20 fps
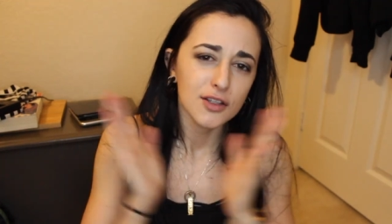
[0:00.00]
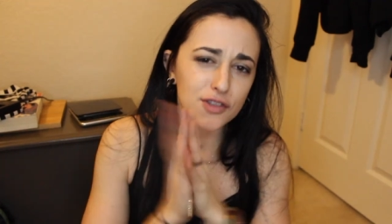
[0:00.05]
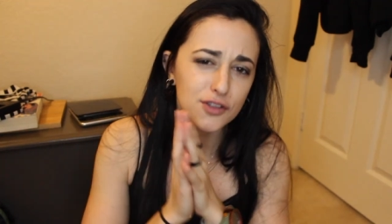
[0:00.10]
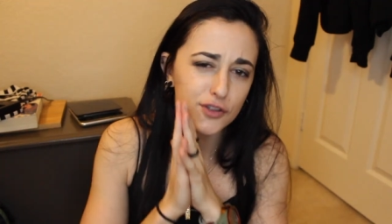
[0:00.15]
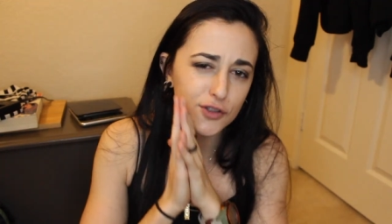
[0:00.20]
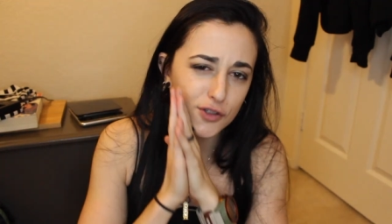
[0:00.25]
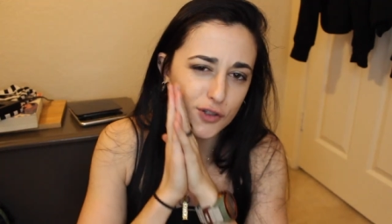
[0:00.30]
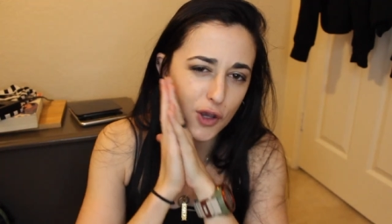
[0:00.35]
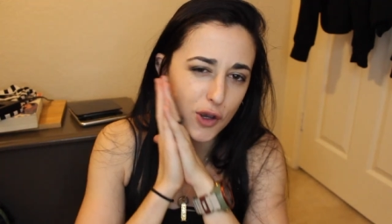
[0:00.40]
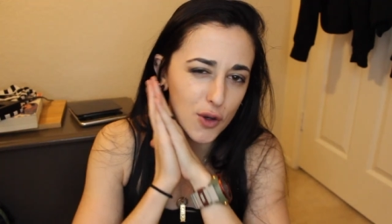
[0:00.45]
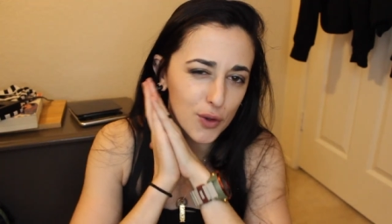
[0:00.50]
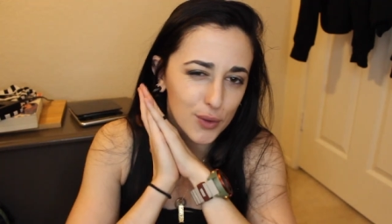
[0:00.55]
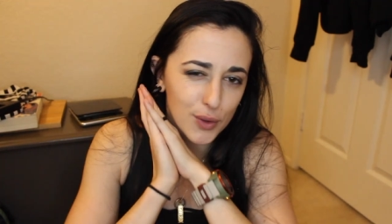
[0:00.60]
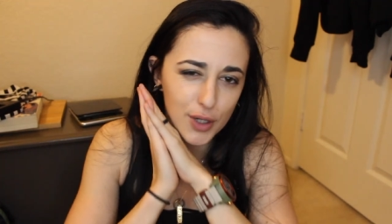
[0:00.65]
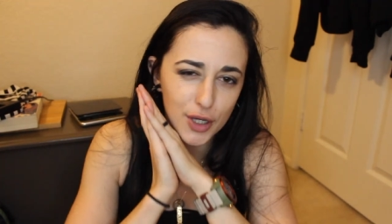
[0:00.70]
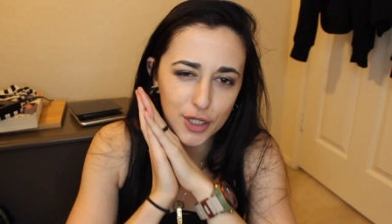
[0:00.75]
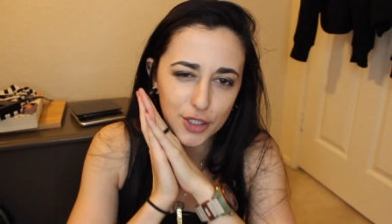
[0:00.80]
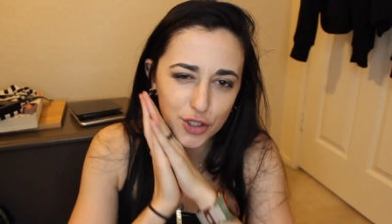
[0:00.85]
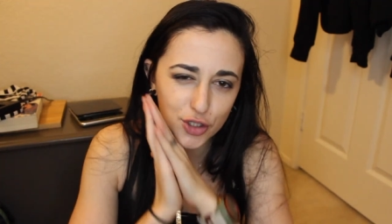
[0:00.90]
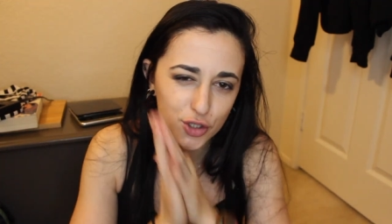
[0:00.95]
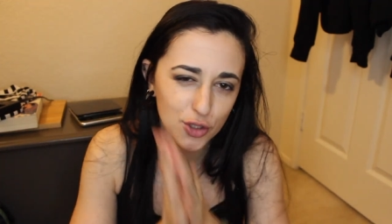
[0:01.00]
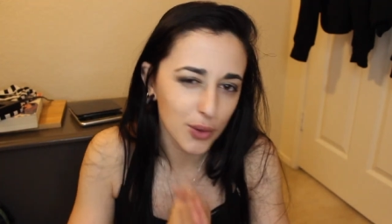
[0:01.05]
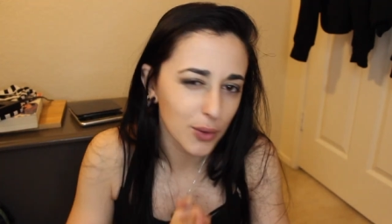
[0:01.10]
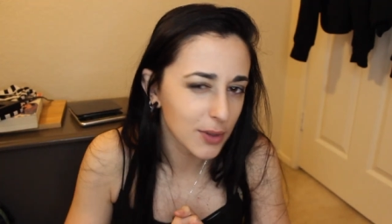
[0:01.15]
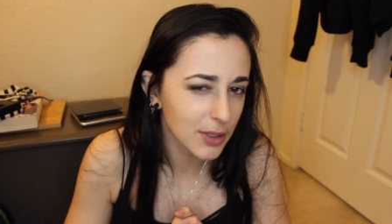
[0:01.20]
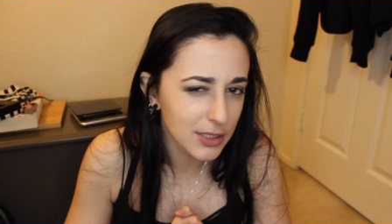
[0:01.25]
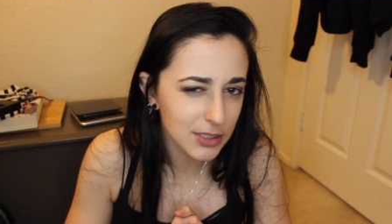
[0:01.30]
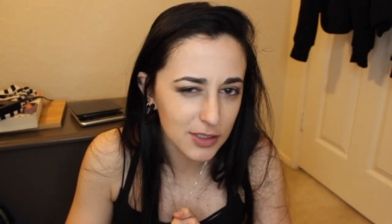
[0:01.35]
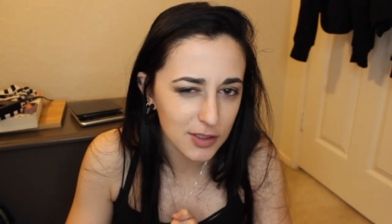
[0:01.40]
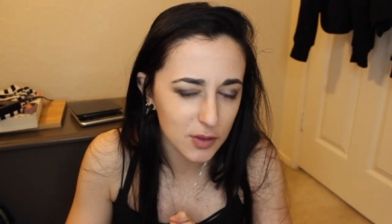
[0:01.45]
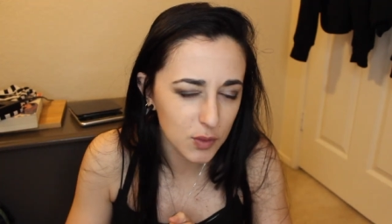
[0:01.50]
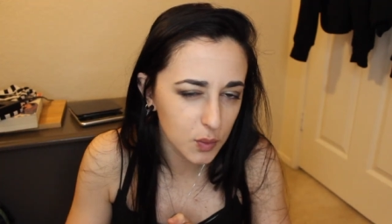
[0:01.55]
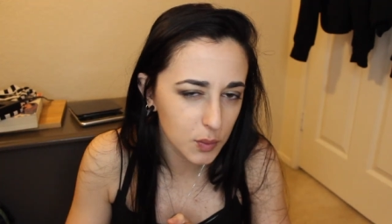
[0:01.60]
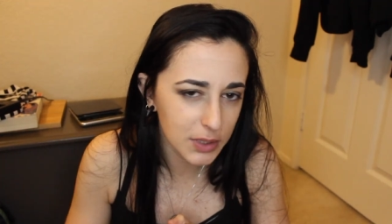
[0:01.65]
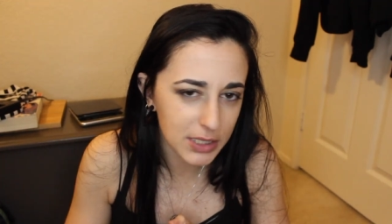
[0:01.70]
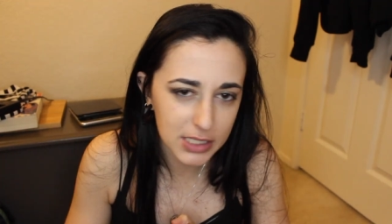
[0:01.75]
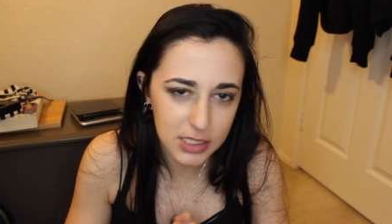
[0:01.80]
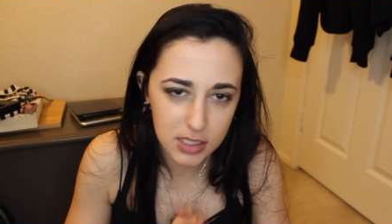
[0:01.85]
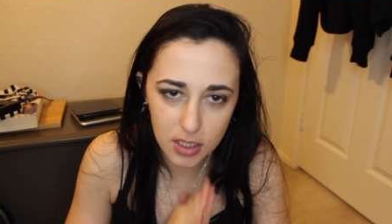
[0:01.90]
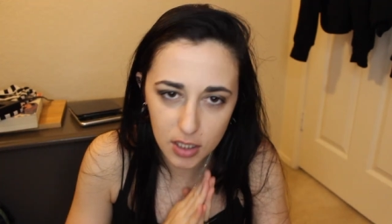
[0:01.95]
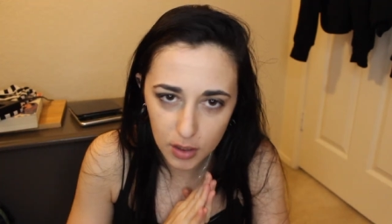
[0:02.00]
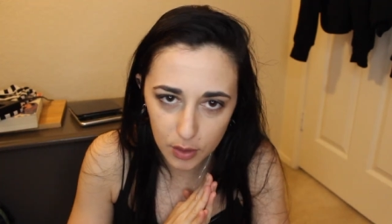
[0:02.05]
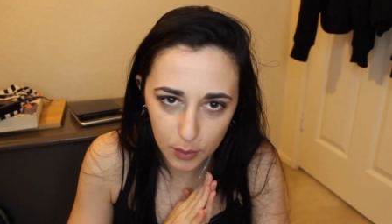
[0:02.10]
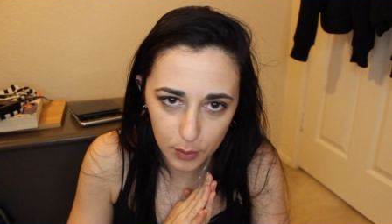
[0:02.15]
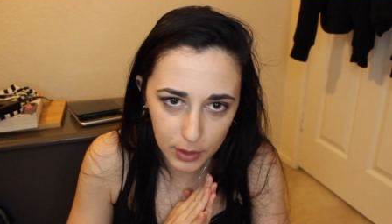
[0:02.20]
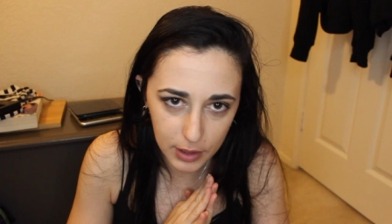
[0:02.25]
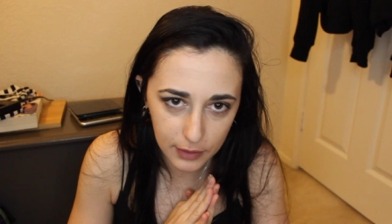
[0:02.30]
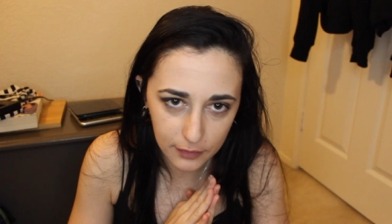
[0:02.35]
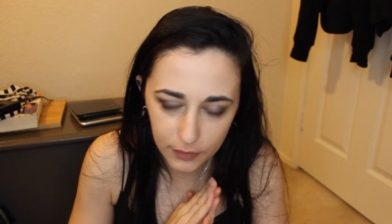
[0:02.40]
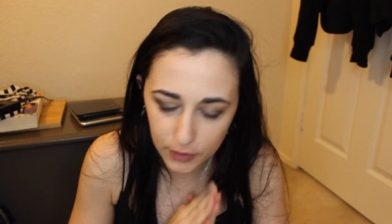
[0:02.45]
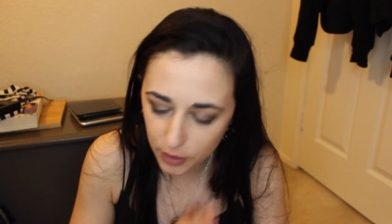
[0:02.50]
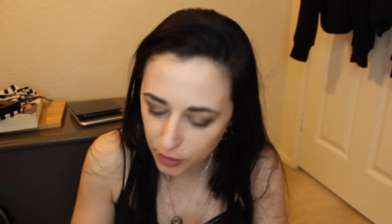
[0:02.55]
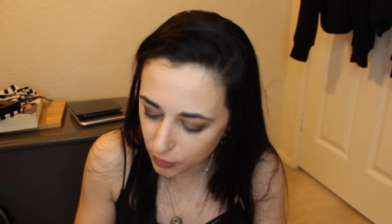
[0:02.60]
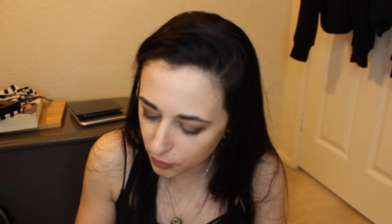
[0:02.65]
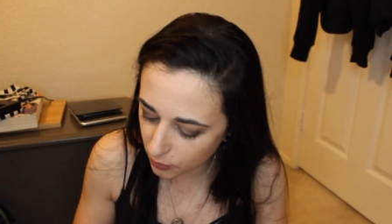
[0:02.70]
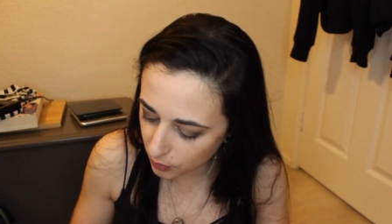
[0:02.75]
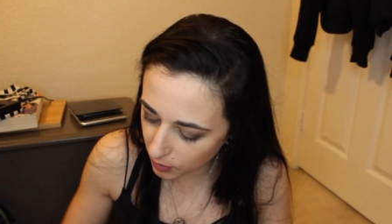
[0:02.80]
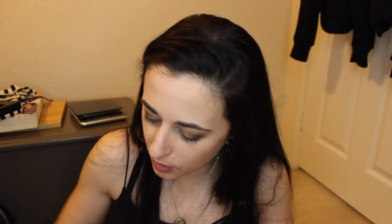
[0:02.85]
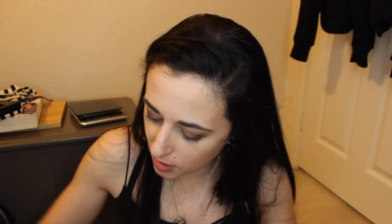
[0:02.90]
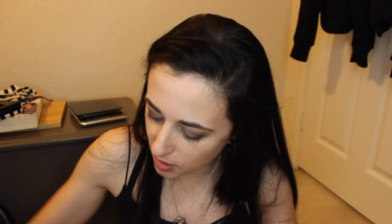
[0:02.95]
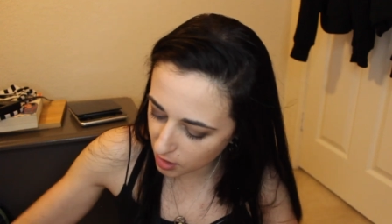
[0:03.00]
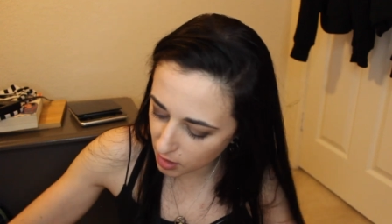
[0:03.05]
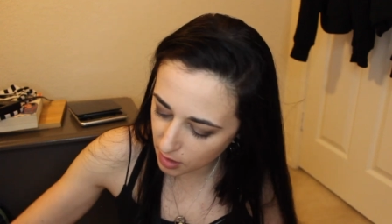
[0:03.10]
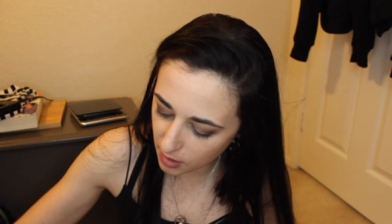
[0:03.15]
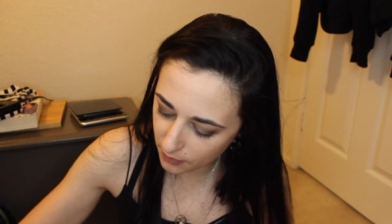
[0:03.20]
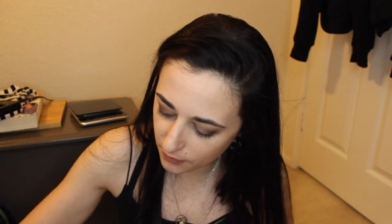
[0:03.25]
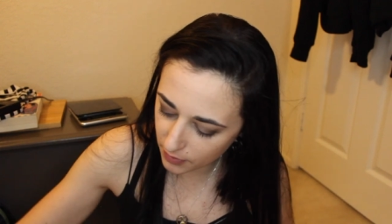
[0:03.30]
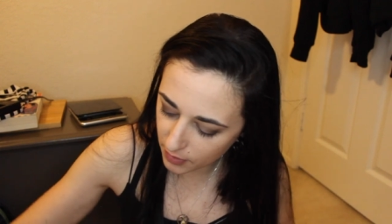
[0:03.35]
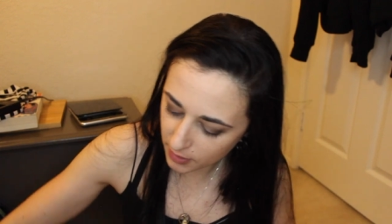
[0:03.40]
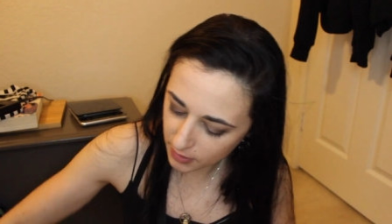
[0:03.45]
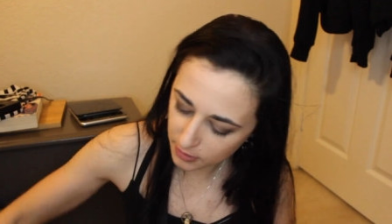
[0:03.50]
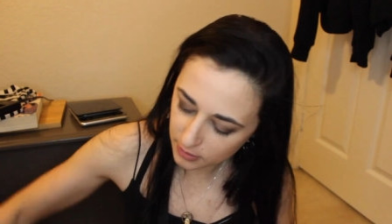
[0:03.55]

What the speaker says: So, short and sweet review of